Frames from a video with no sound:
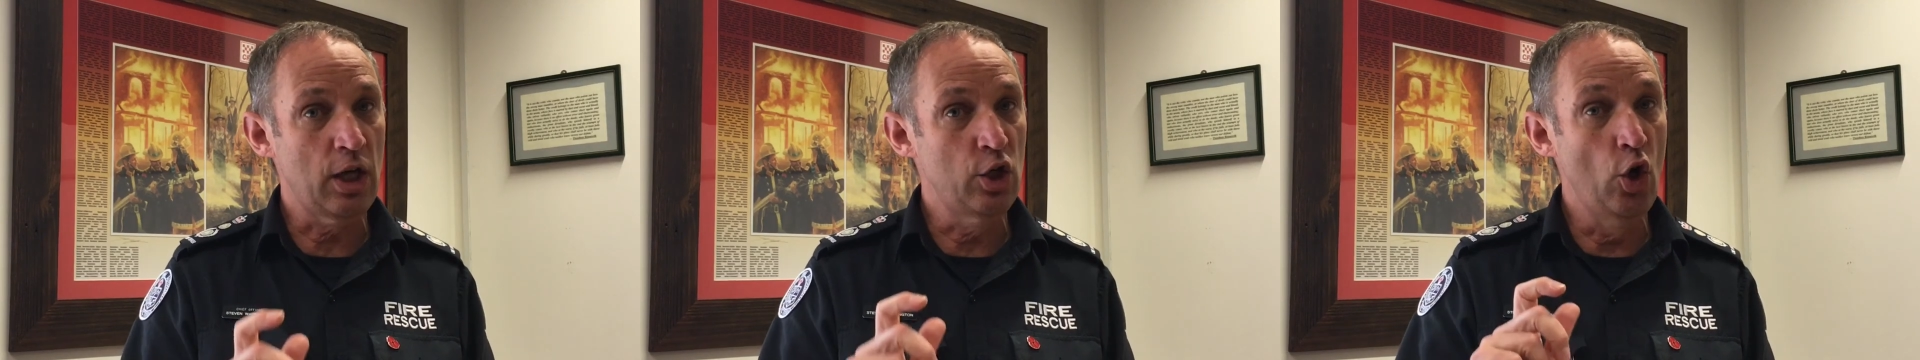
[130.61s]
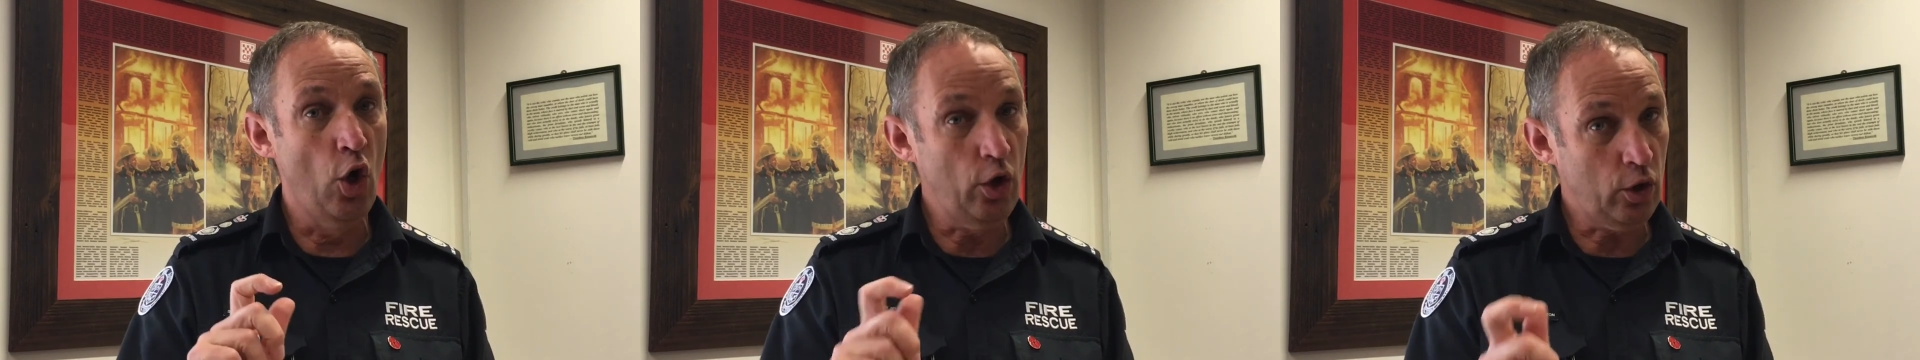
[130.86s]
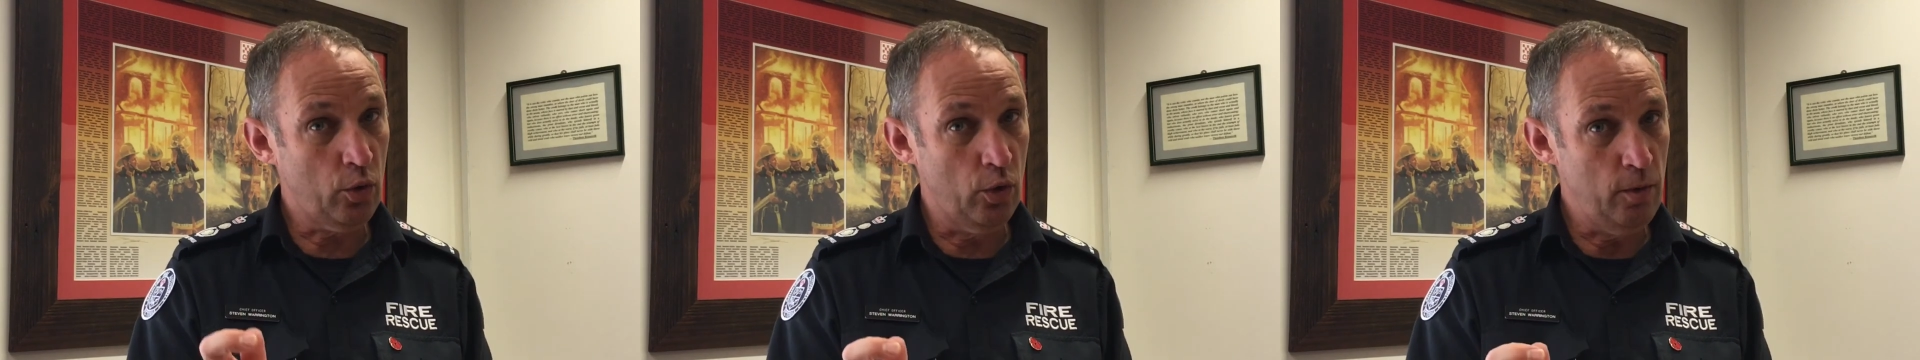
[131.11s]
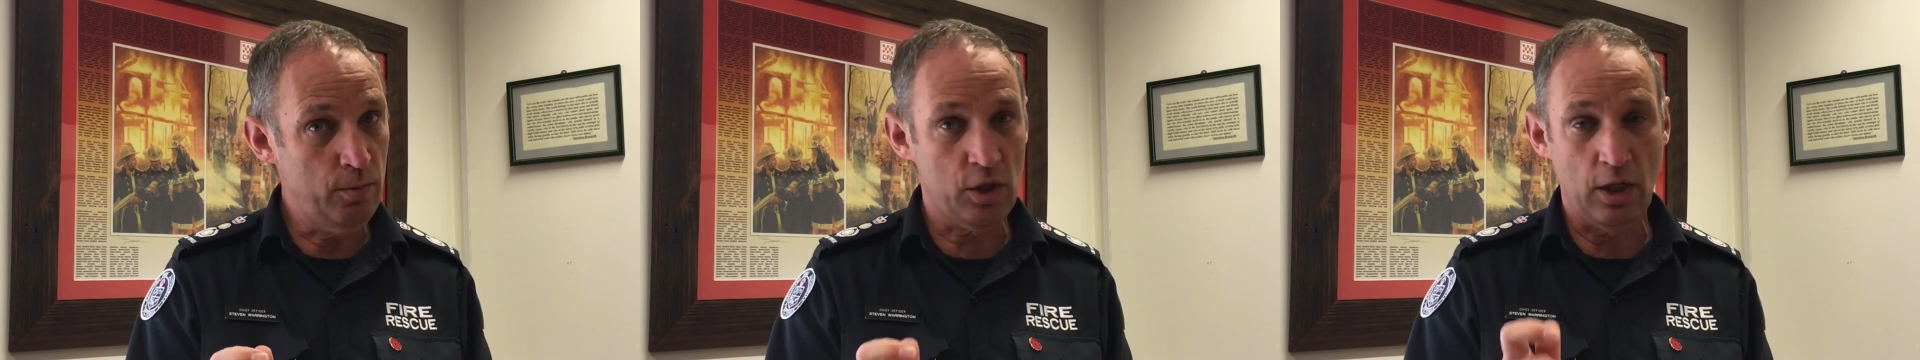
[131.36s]
not
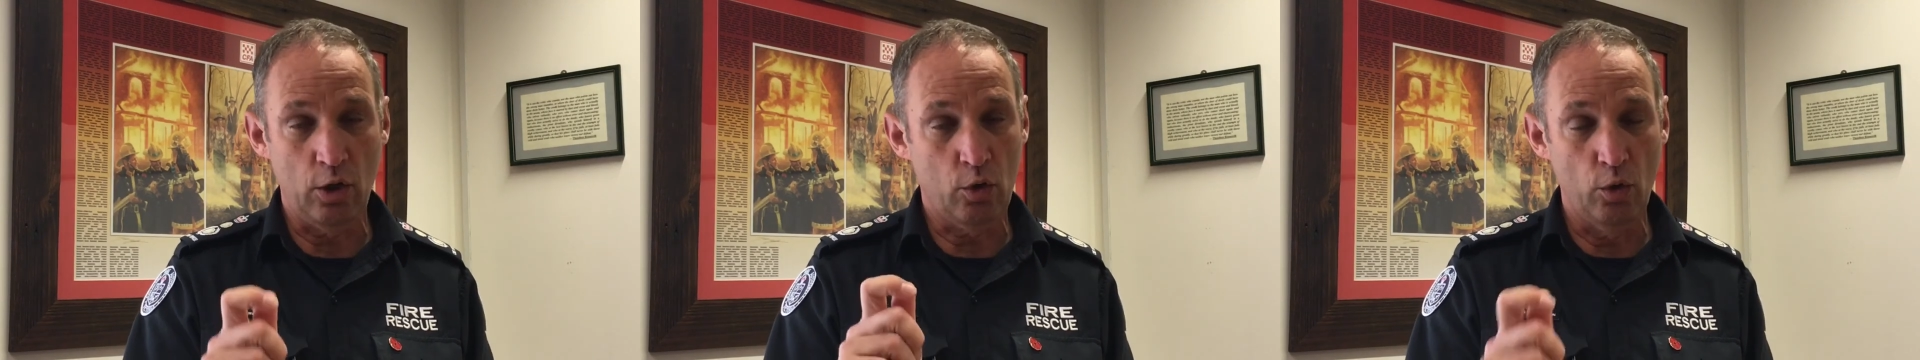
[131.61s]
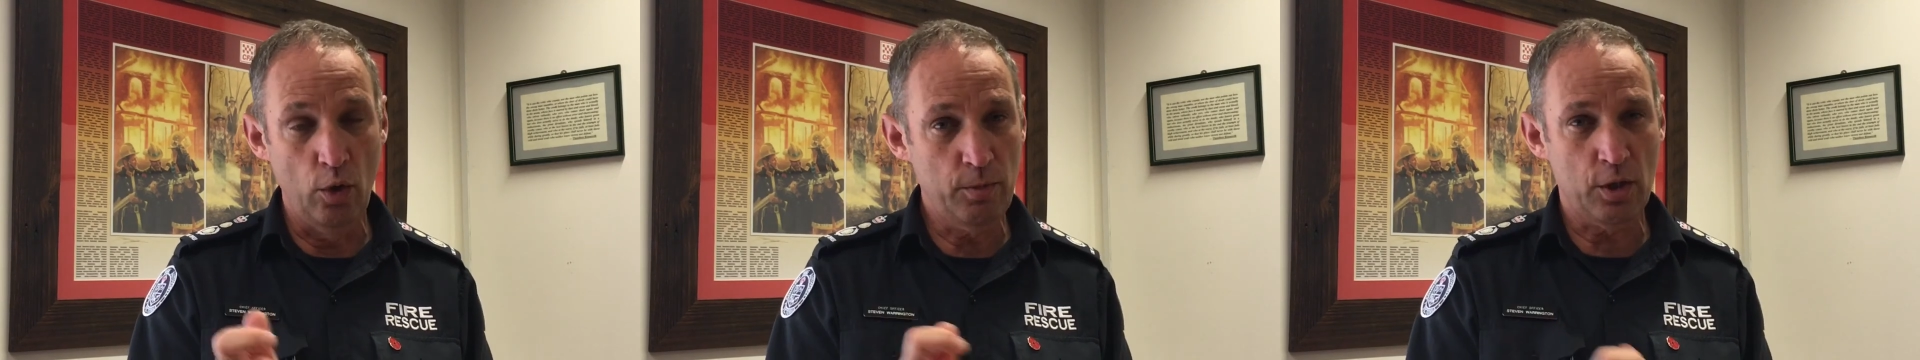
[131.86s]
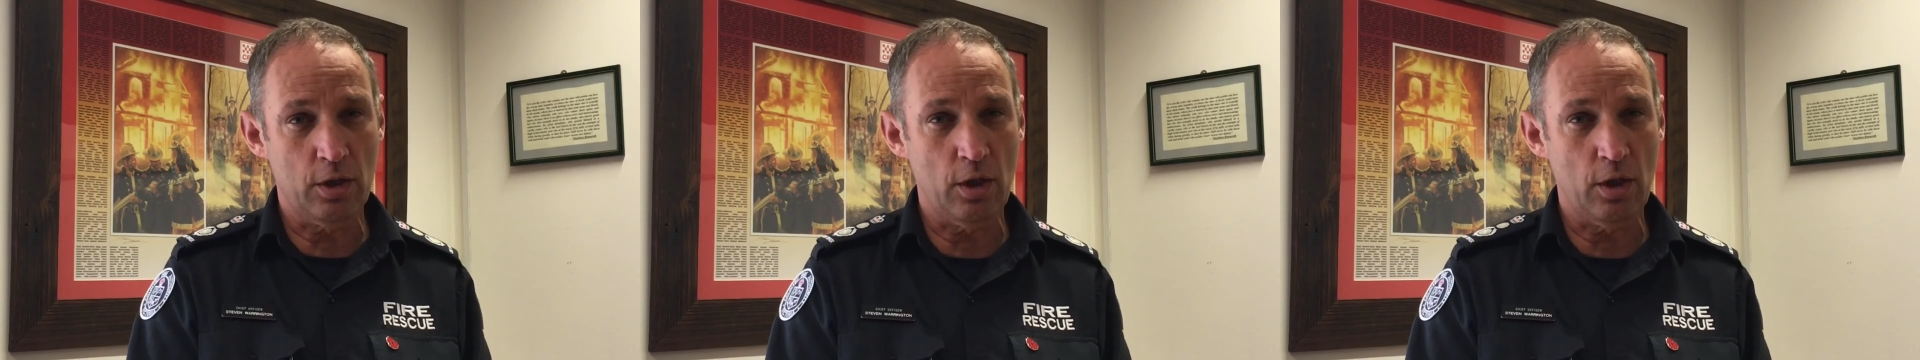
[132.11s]
groups, so groups